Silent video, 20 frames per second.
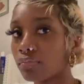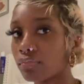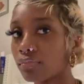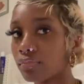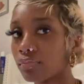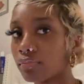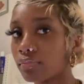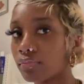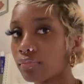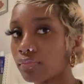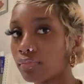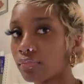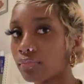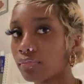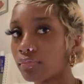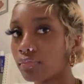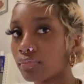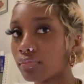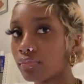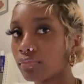
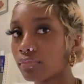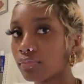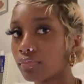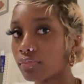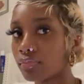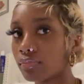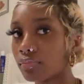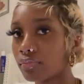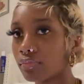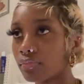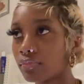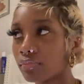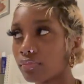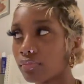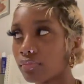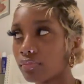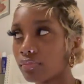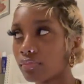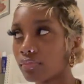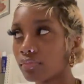
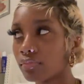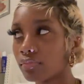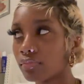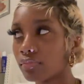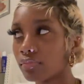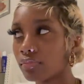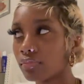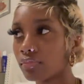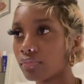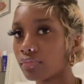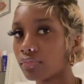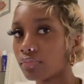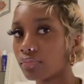(silence)